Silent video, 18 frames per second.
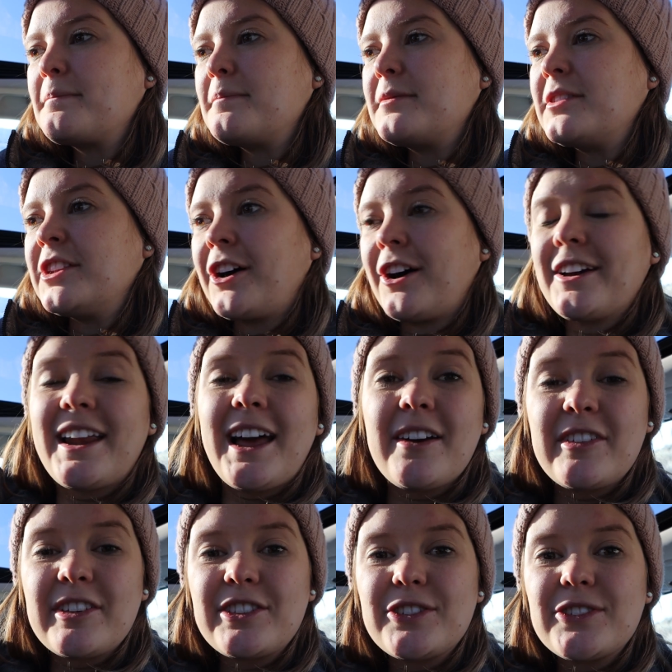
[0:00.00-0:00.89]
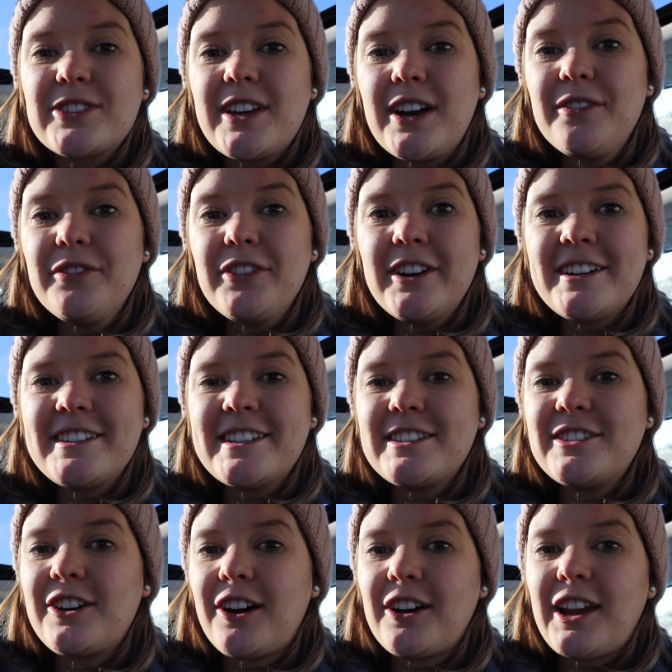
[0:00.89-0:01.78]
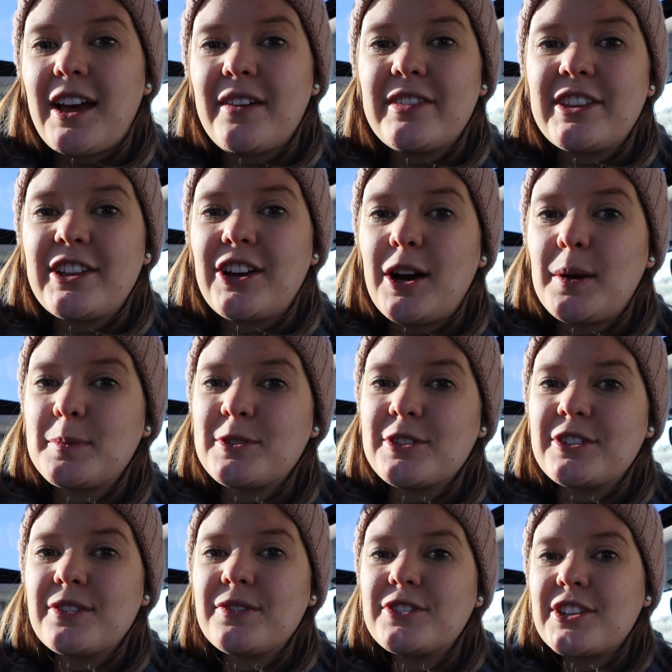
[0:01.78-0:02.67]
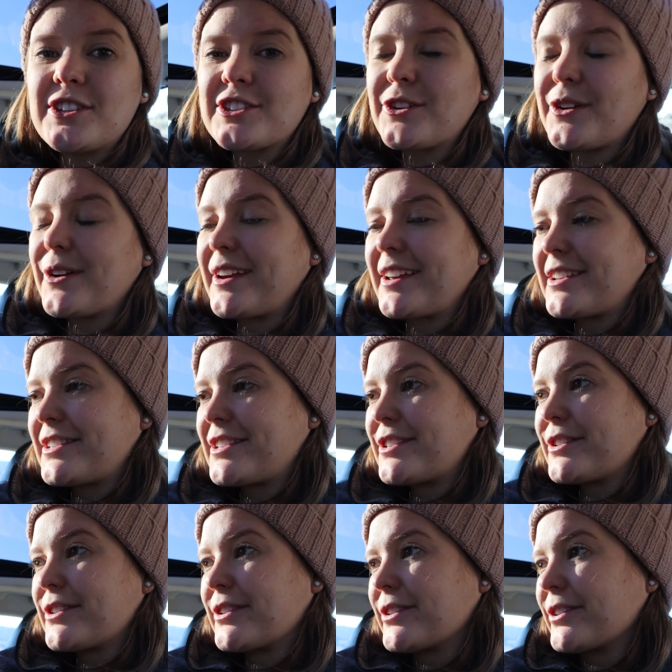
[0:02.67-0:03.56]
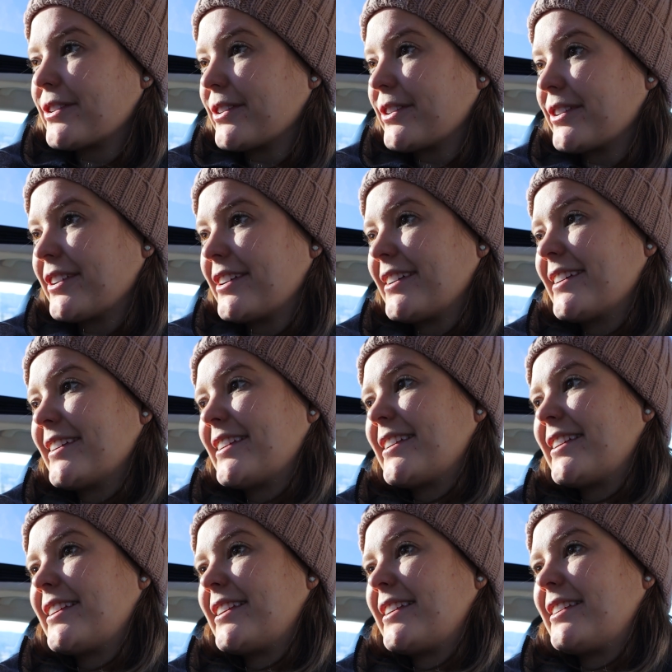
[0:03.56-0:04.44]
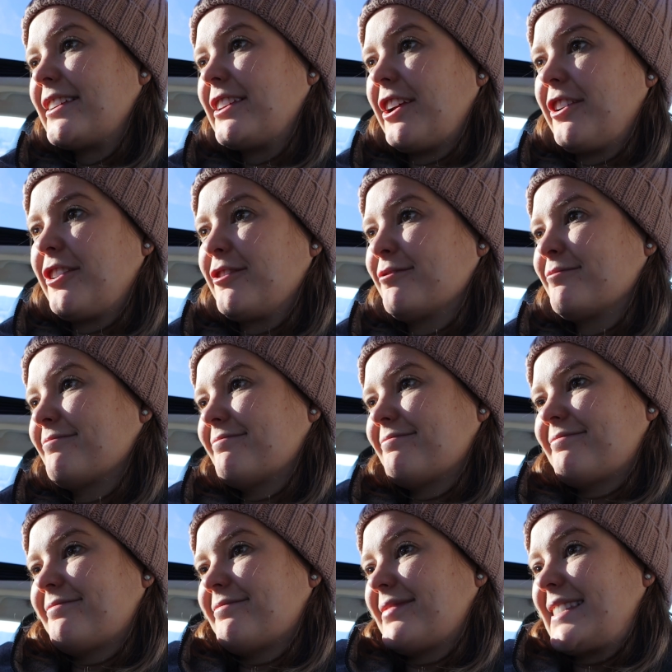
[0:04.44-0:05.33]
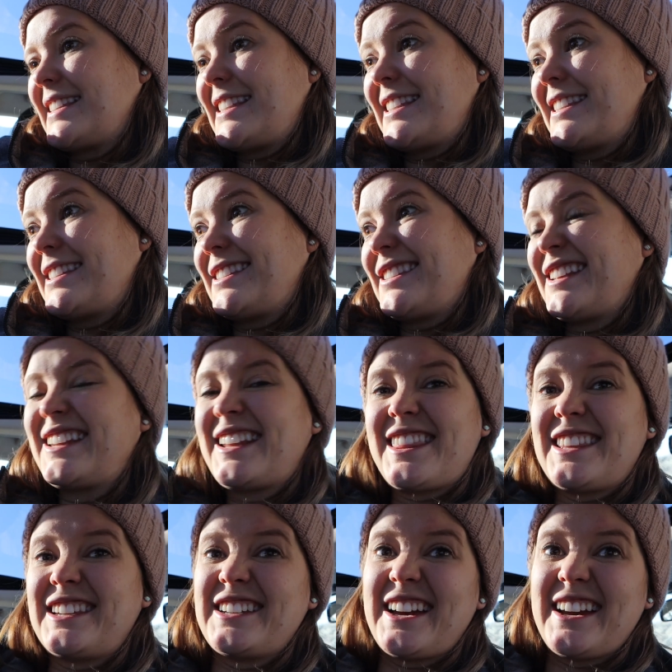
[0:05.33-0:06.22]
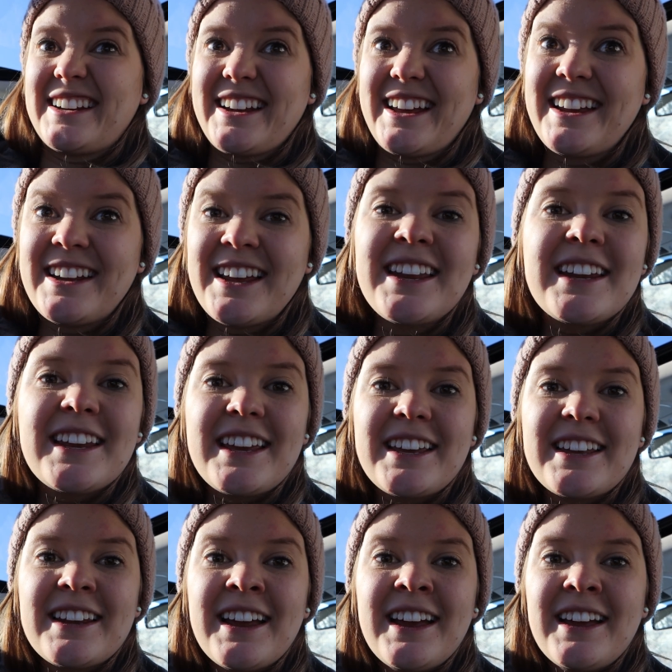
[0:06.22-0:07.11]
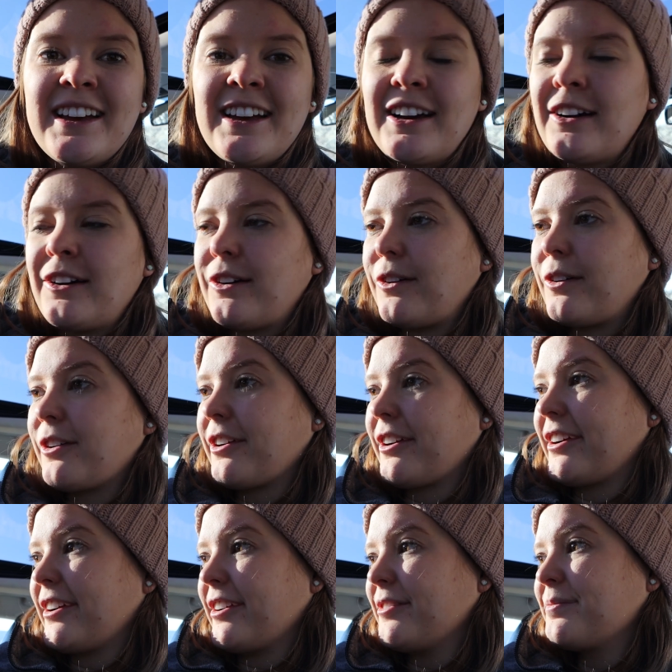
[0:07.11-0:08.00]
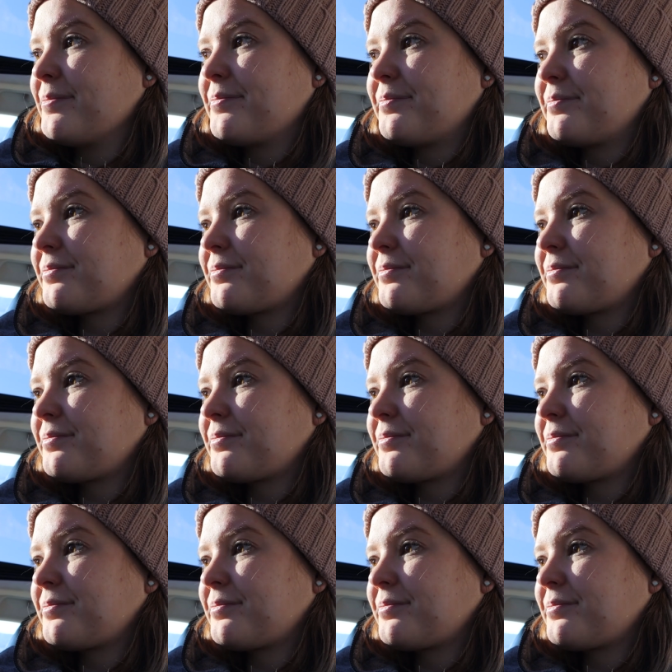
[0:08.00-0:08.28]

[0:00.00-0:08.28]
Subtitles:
not having those comforts and not having the option of just going to, you know, sit at the dinette and eat, or